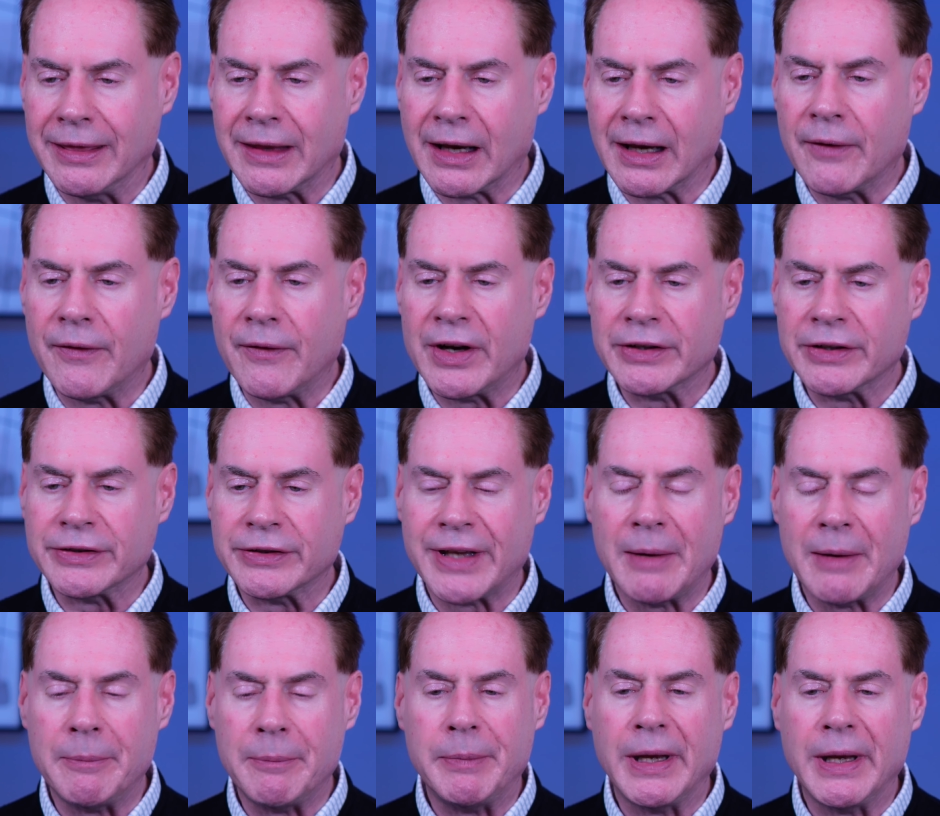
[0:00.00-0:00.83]
Think of it as
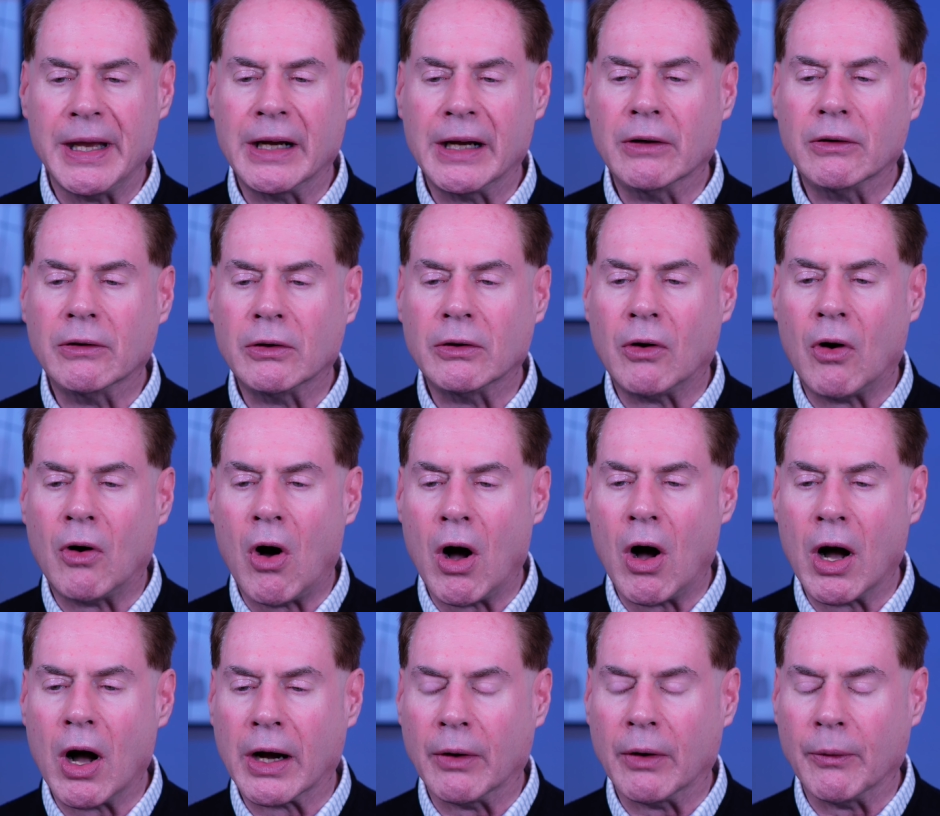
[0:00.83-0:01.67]
a big
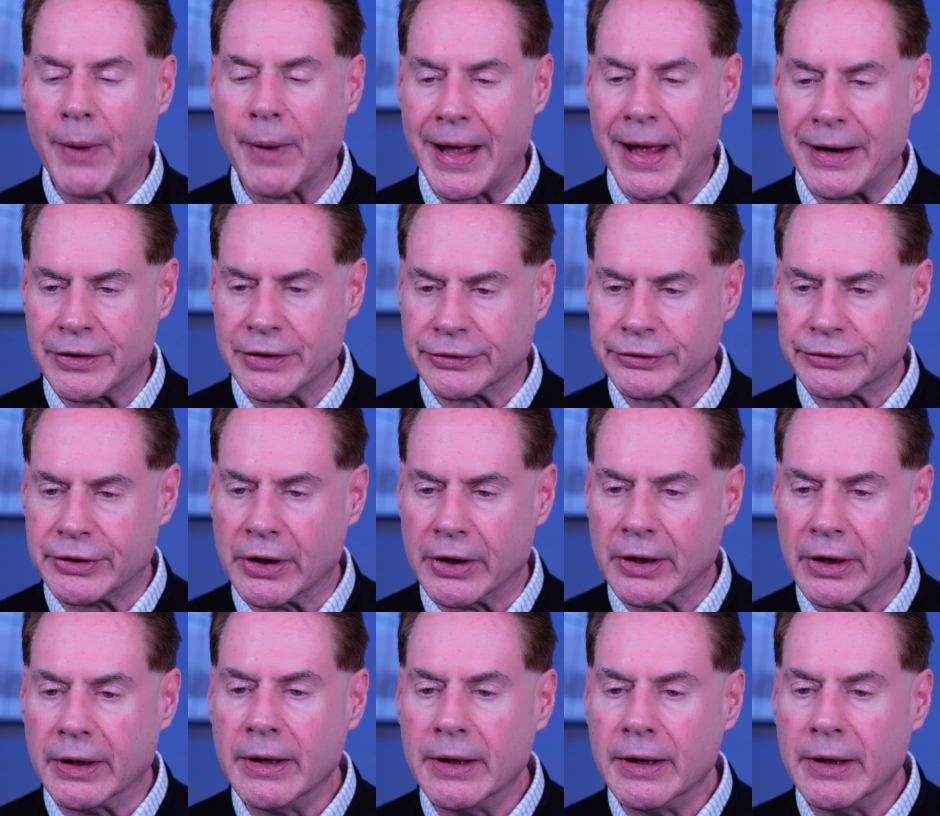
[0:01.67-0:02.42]
long register.